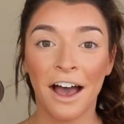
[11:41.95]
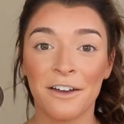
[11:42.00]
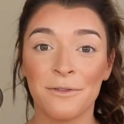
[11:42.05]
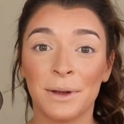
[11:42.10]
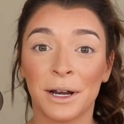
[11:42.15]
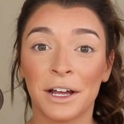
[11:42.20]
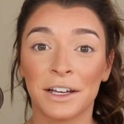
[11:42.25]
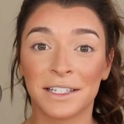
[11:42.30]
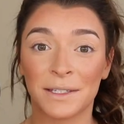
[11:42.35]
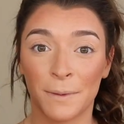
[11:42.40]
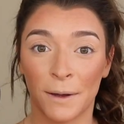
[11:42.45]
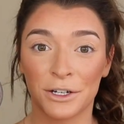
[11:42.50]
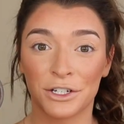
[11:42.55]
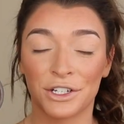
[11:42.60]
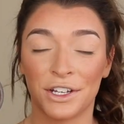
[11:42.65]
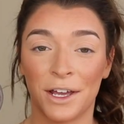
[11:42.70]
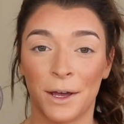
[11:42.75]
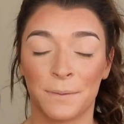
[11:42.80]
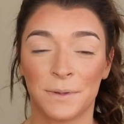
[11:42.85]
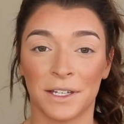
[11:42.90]
I've been
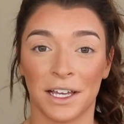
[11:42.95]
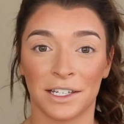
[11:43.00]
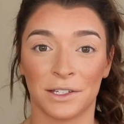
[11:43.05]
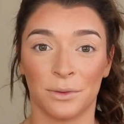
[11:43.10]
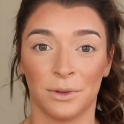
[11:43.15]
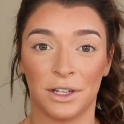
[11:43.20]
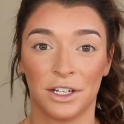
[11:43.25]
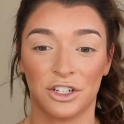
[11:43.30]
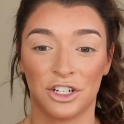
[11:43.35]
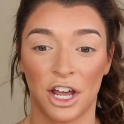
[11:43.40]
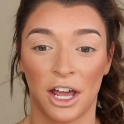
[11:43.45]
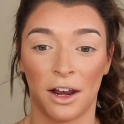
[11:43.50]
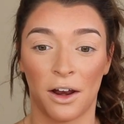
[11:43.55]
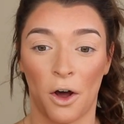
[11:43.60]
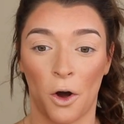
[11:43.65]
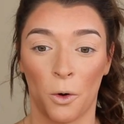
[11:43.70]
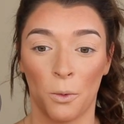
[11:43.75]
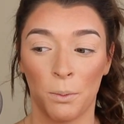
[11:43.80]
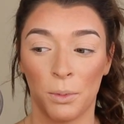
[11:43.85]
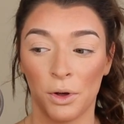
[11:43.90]
especially obsessed with the
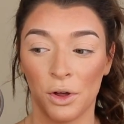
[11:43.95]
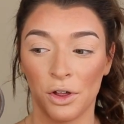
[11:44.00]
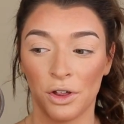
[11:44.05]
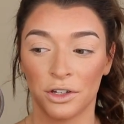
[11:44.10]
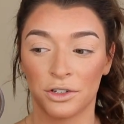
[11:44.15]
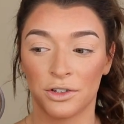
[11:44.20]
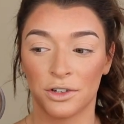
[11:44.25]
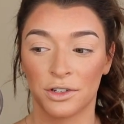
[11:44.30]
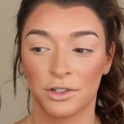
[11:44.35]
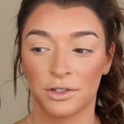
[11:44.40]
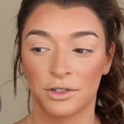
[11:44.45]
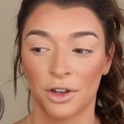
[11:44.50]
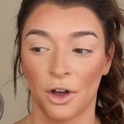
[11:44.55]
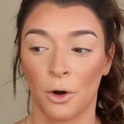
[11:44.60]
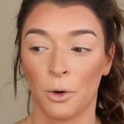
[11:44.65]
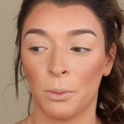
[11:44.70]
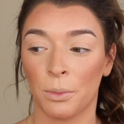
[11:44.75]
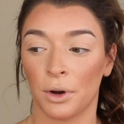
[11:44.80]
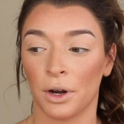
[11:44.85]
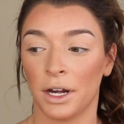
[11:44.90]
shade Opal. It's just
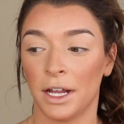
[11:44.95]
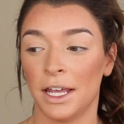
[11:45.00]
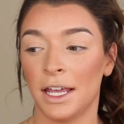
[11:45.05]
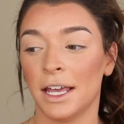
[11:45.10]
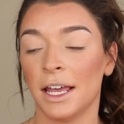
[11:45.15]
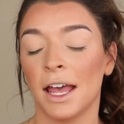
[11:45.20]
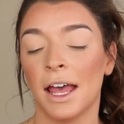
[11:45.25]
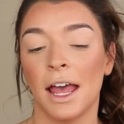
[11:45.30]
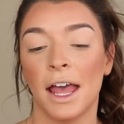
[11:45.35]
so pretty.